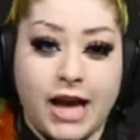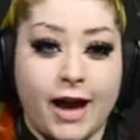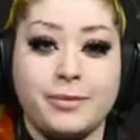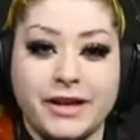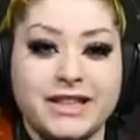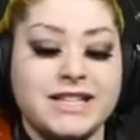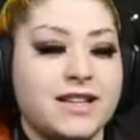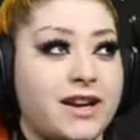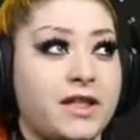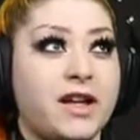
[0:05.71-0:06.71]
Jack play this
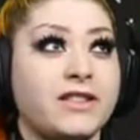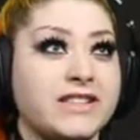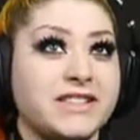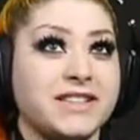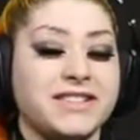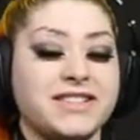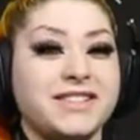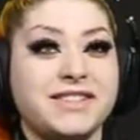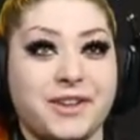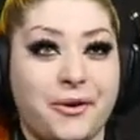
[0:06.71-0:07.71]
and I thought this looked
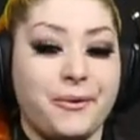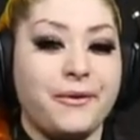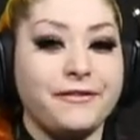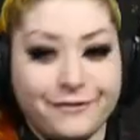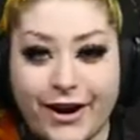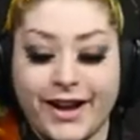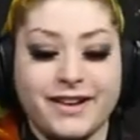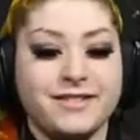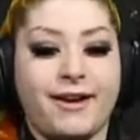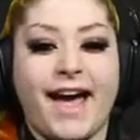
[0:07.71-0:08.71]
so
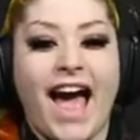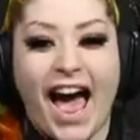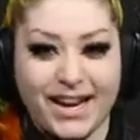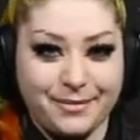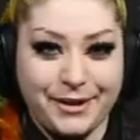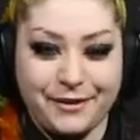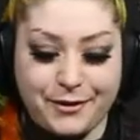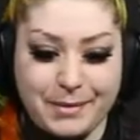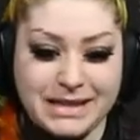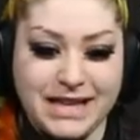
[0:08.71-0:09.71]
fun, so I had to play it
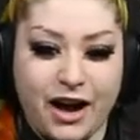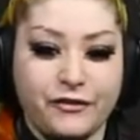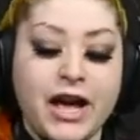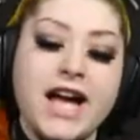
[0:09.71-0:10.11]
for myself.